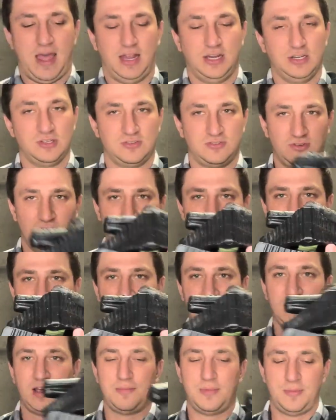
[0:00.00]
I just throw them
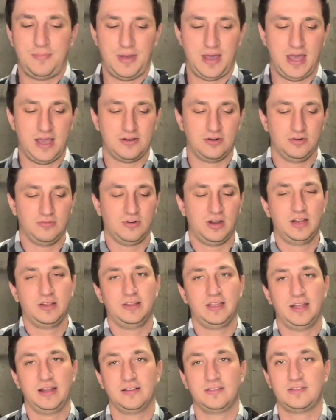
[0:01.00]
inside my pack or right on
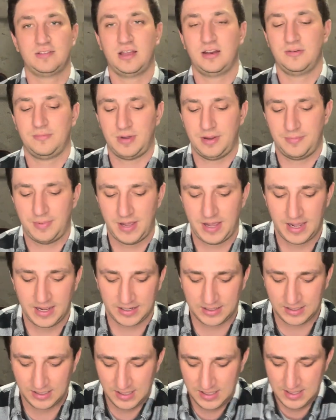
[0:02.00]
the outside of my pack.